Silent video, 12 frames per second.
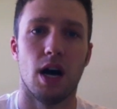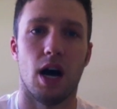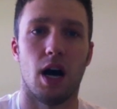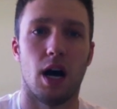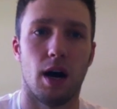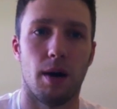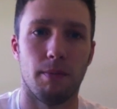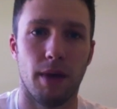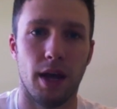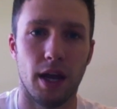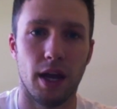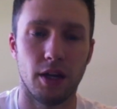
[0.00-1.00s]
And,
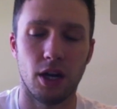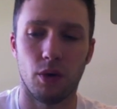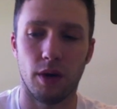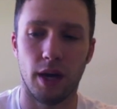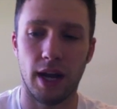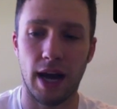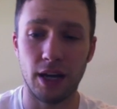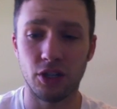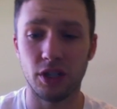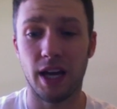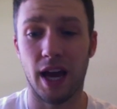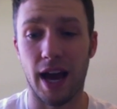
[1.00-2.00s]
you know, it
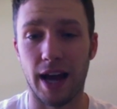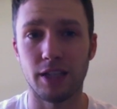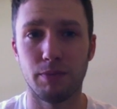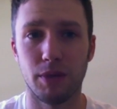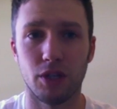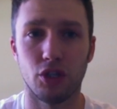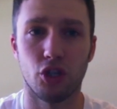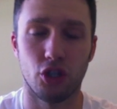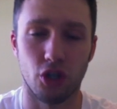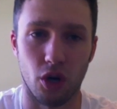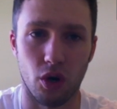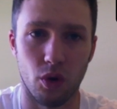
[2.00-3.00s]
actually has been
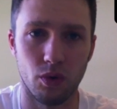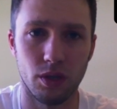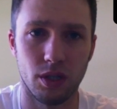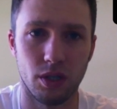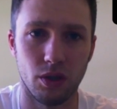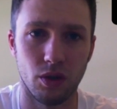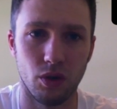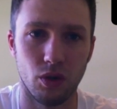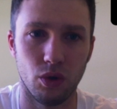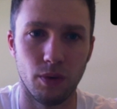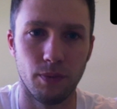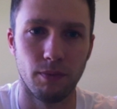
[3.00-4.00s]
shown
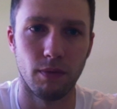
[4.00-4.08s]
to